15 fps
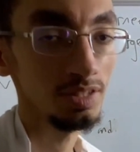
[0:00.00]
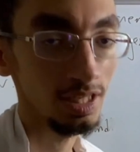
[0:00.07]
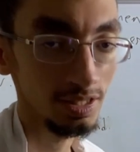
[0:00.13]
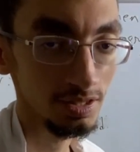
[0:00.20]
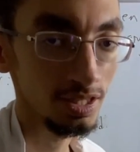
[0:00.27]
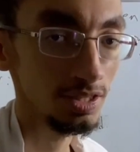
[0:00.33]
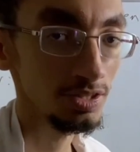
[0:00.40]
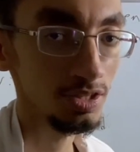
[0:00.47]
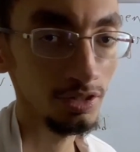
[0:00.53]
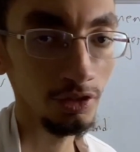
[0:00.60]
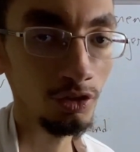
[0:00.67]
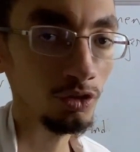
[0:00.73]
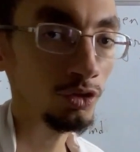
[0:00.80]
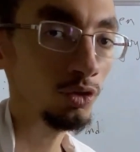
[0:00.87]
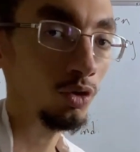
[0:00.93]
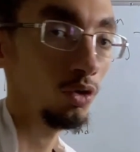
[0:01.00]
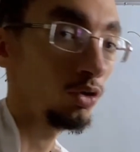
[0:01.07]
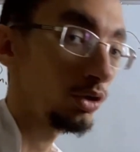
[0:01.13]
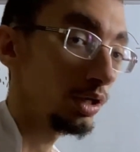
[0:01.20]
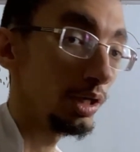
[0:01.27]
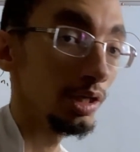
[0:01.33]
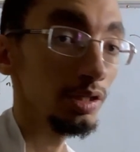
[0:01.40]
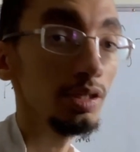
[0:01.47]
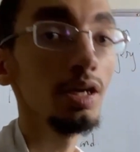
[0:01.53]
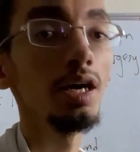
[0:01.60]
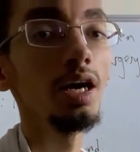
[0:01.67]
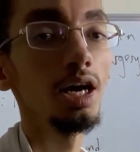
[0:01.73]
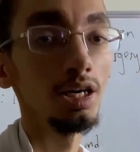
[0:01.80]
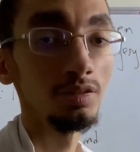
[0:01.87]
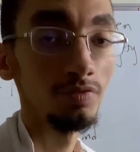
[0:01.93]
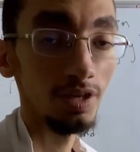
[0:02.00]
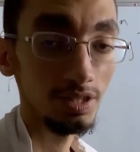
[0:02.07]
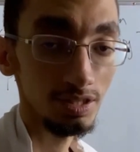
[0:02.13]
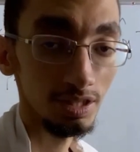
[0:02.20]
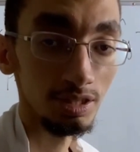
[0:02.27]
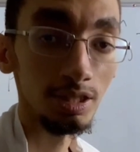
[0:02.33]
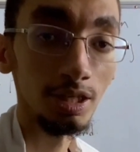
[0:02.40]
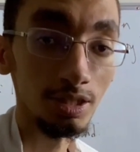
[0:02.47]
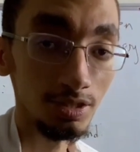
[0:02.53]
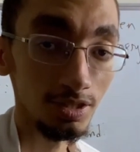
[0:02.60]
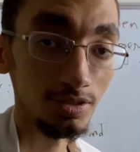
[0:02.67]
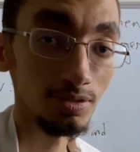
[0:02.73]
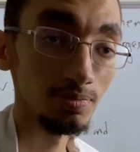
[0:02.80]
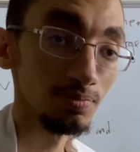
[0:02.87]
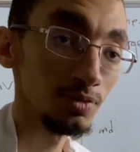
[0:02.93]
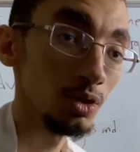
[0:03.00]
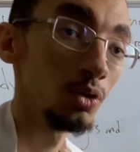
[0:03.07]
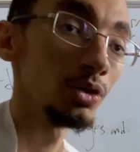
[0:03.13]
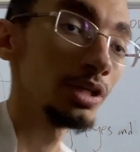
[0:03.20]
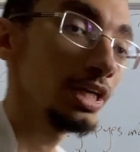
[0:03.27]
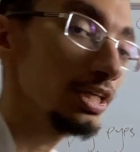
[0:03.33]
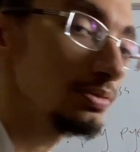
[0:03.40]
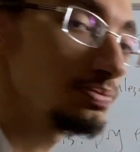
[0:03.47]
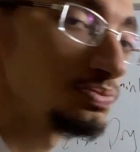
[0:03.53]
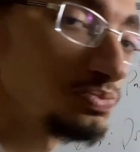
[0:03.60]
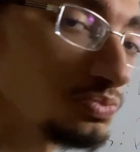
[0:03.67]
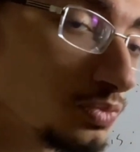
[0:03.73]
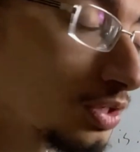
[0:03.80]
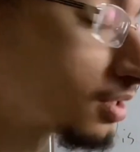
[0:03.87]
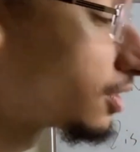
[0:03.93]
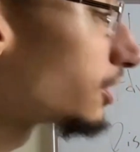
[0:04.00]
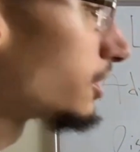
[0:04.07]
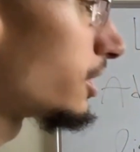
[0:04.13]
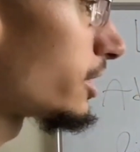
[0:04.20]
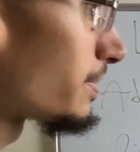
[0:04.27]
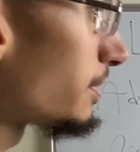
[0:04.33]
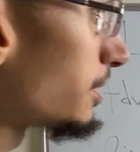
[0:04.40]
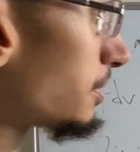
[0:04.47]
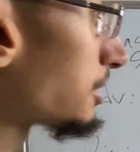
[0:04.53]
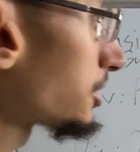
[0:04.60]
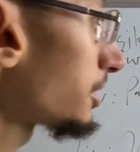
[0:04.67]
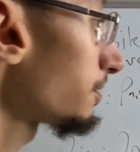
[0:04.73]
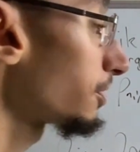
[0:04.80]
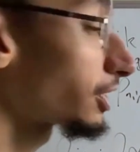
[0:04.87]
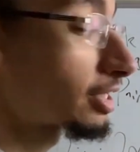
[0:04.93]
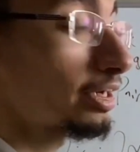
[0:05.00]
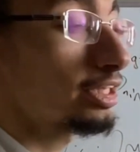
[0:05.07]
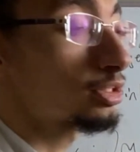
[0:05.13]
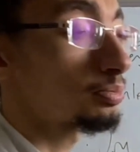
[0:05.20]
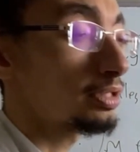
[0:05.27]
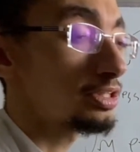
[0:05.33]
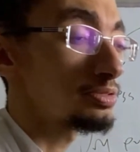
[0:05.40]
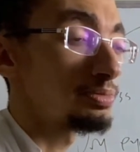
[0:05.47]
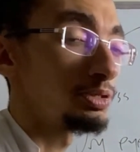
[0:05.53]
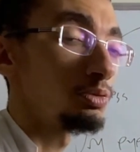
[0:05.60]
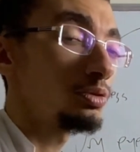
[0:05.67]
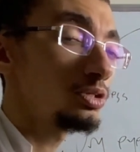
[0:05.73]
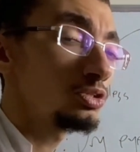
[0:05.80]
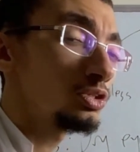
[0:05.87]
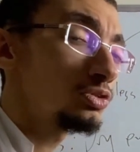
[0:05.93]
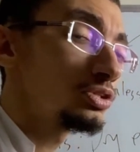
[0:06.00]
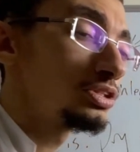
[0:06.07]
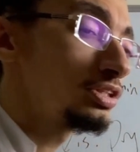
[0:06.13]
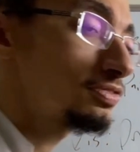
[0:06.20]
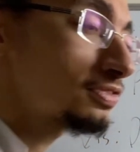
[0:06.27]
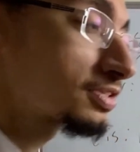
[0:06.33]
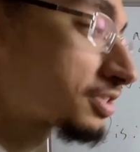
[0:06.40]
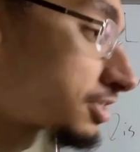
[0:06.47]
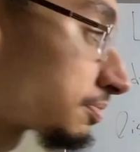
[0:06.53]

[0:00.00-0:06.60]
last case scenario or in advanced cases, okay? That's pretty much it for the keratoplasty. You want to know the differences